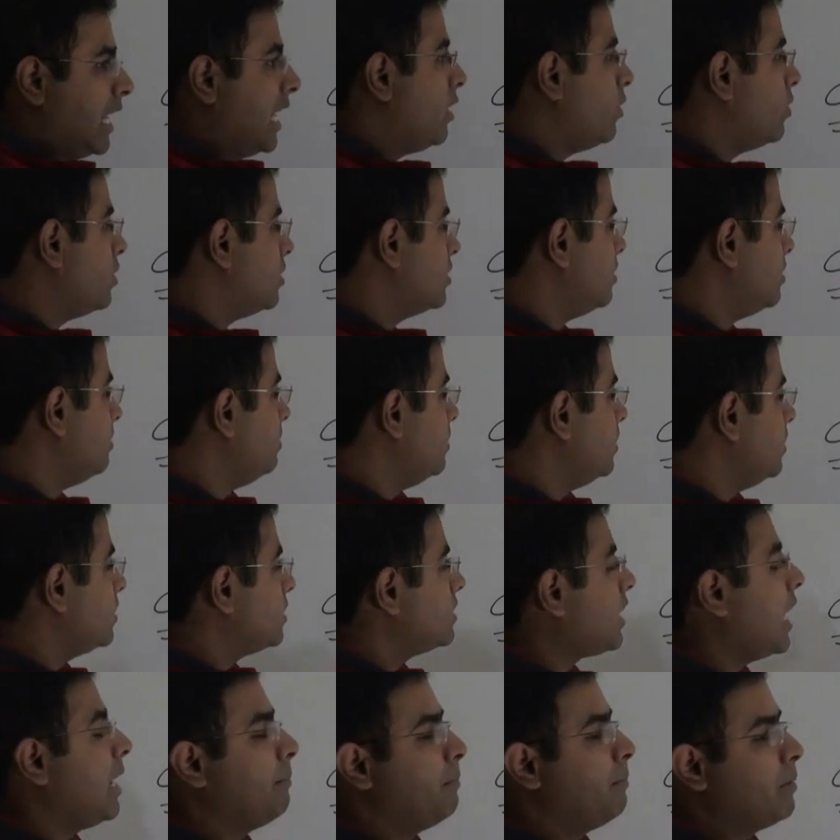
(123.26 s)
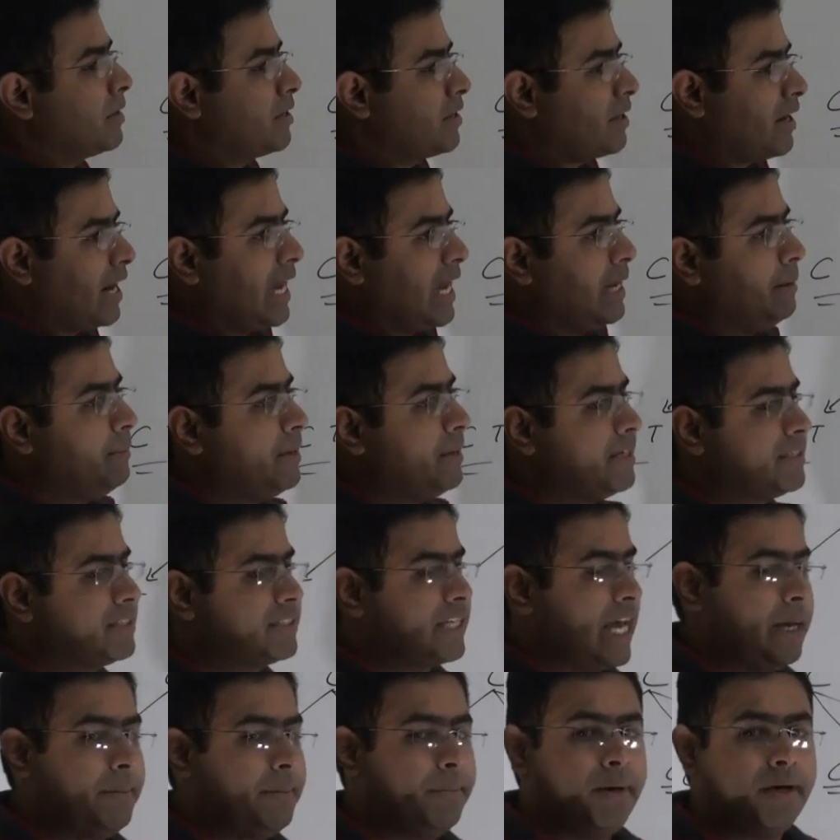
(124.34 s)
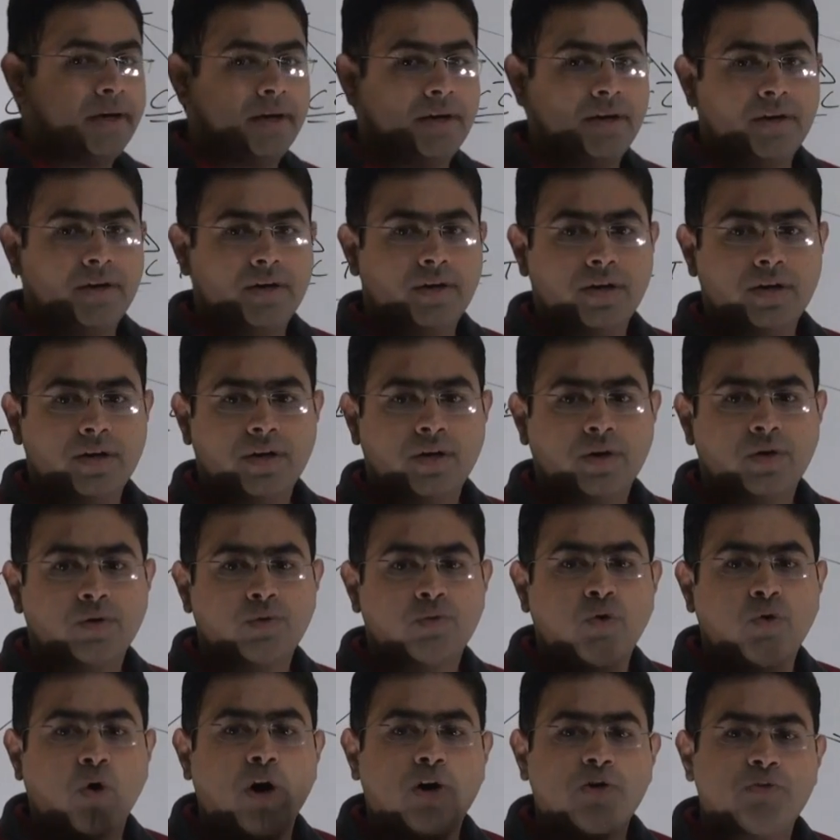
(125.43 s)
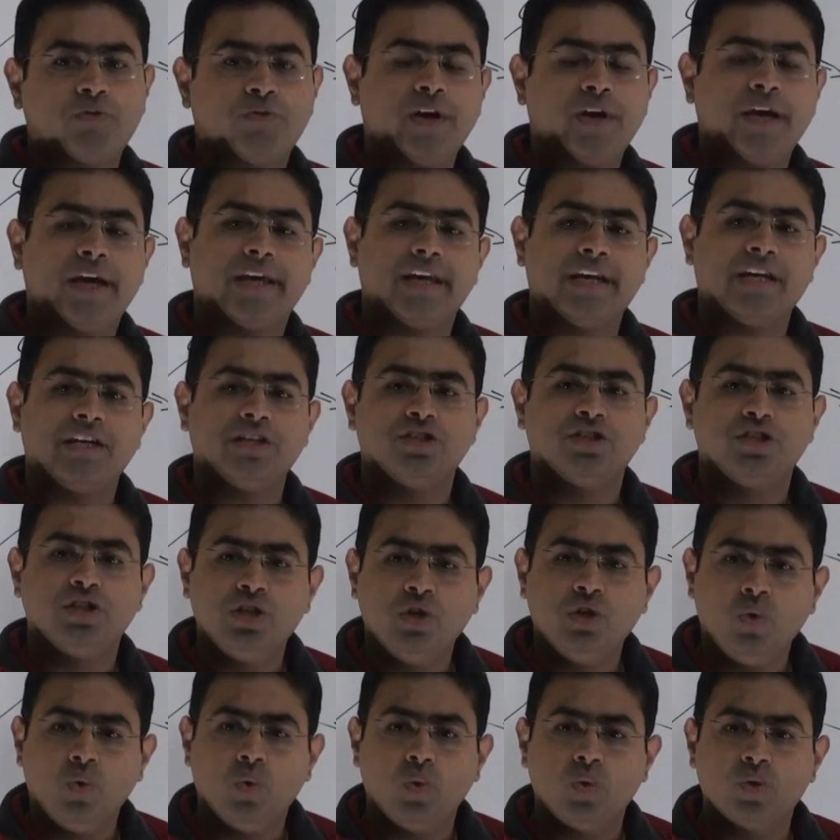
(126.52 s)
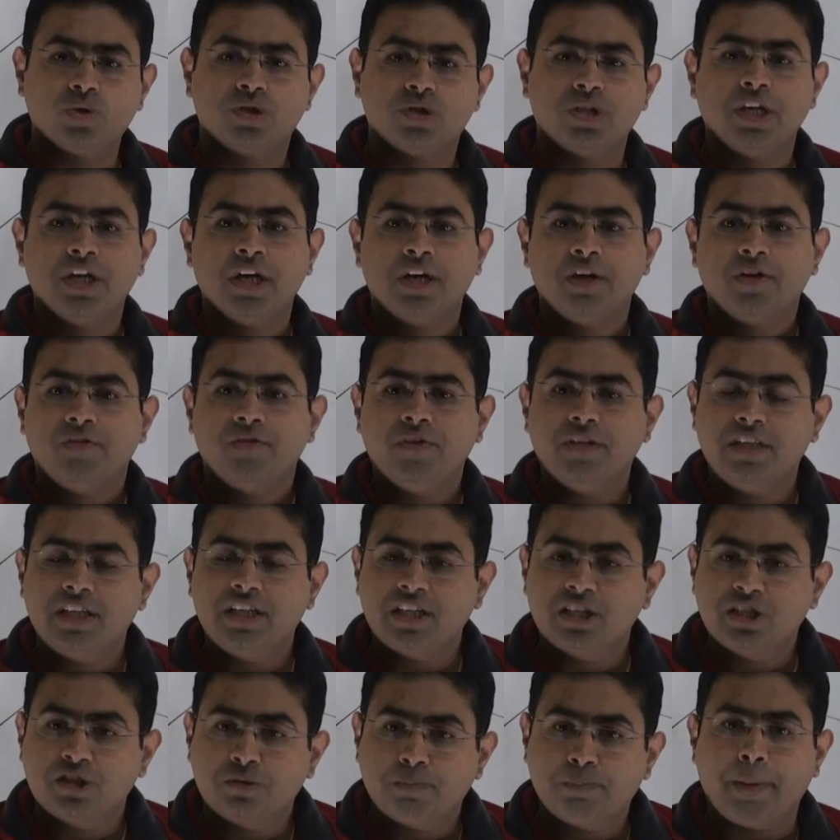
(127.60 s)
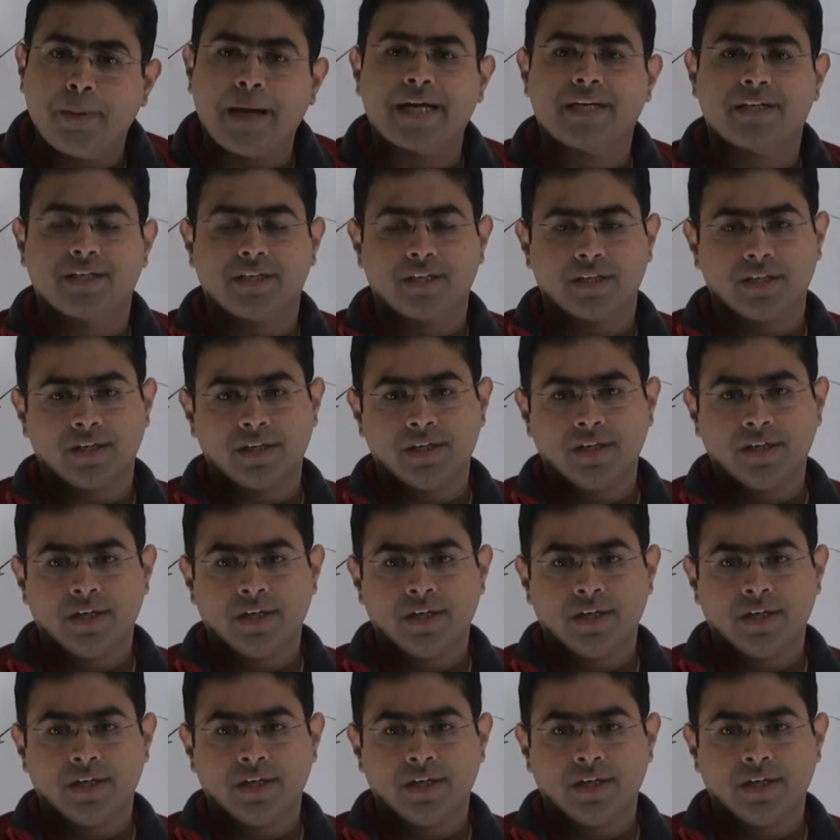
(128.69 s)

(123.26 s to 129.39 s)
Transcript: terrorism, cyber crime and cyber warfare it is used with respect